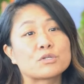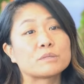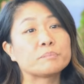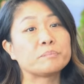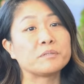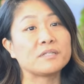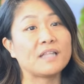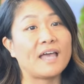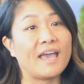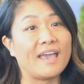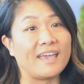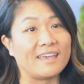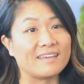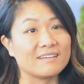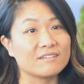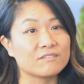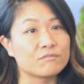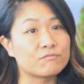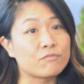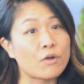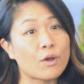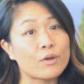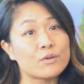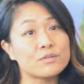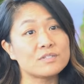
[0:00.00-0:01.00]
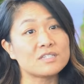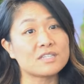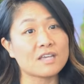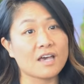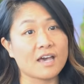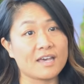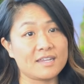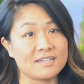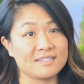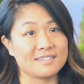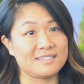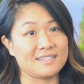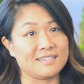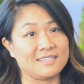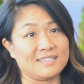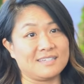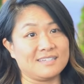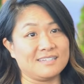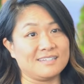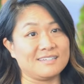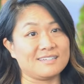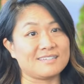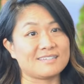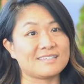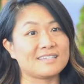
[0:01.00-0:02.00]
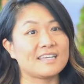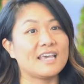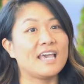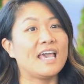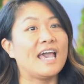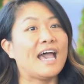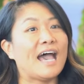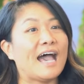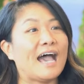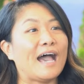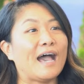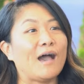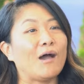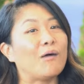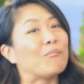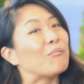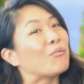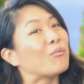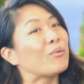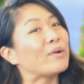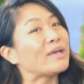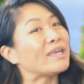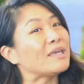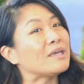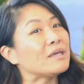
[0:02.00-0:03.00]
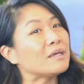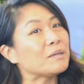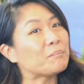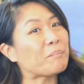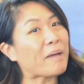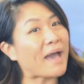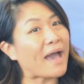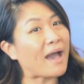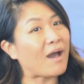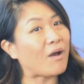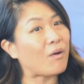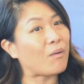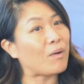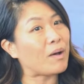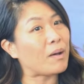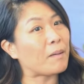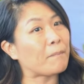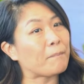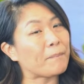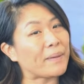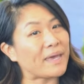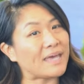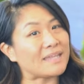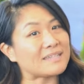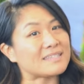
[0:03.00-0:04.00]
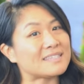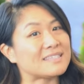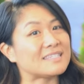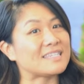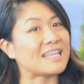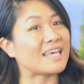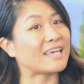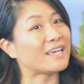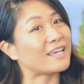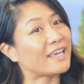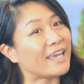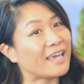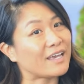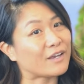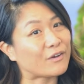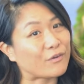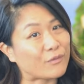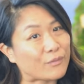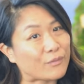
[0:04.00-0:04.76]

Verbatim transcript: Triple A roadside assistance. We power pets that get